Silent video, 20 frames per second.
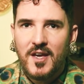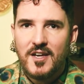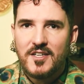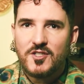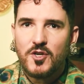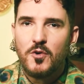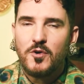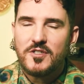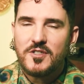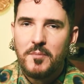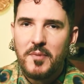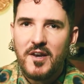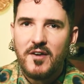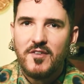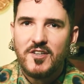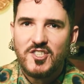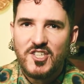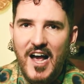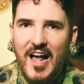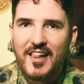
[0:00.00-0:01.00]
So it was a bit of
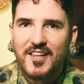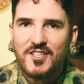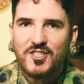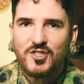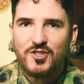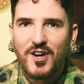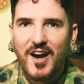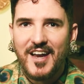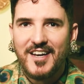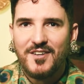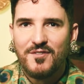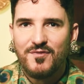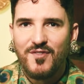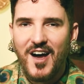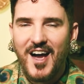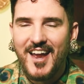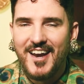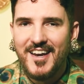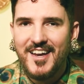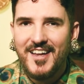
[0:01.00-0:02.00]
a challenge trying to
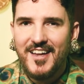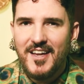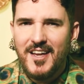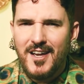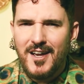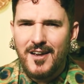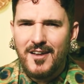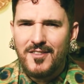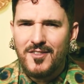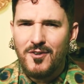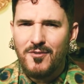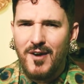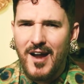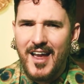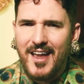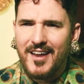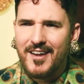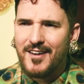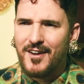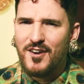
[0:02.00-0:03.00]
find the
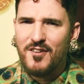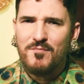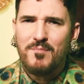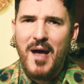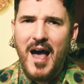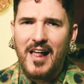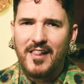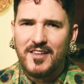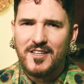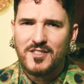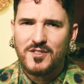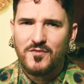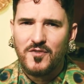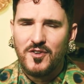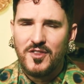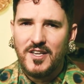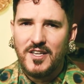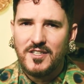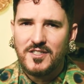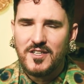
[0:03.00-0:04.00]
right kind of balance for
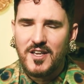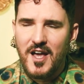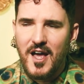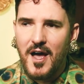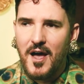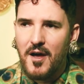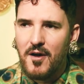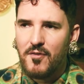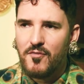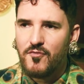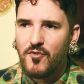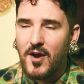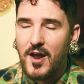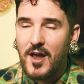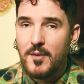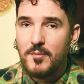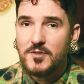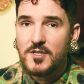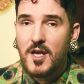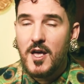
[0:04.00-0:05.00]
these
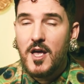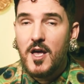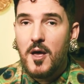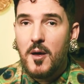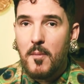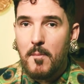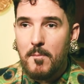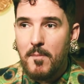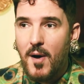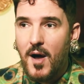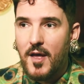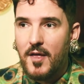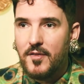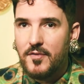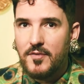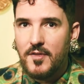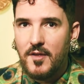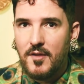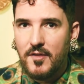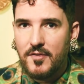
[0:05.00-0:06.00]
frames.
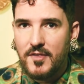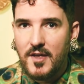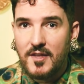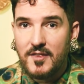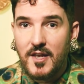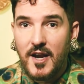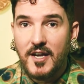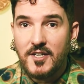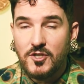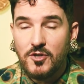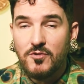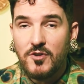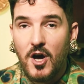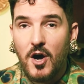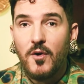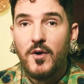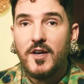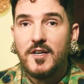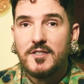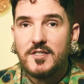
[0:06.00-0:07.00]
But the thing that I do
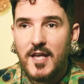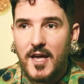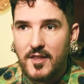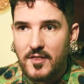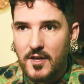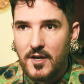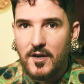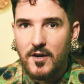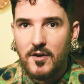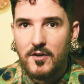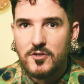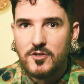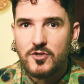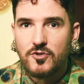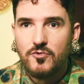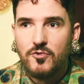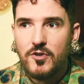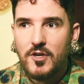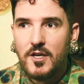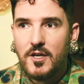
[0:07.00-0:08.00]
know is that they're
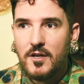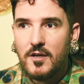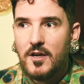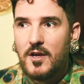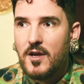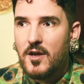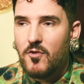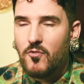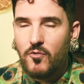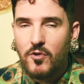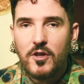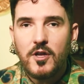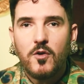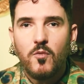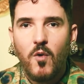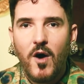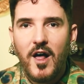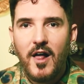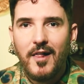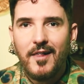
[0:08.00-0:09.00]
screwed in really
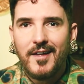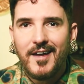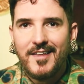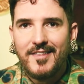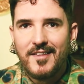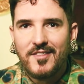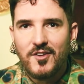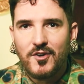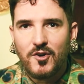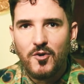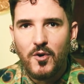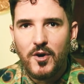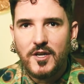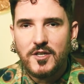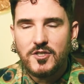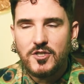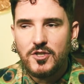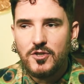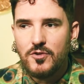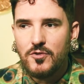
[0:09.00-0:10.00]
well and that they're
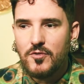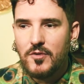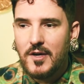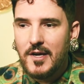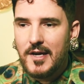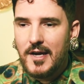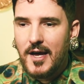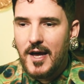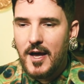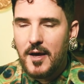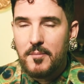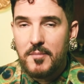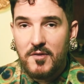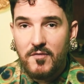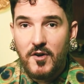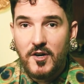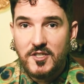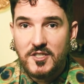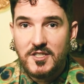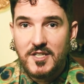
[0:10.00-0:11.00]
going to be
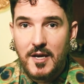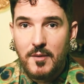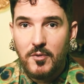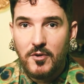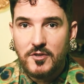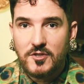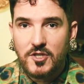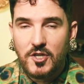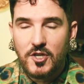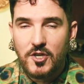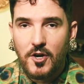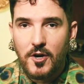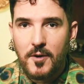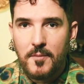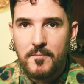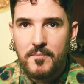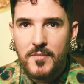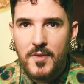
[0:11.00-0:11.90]
very stable and secure.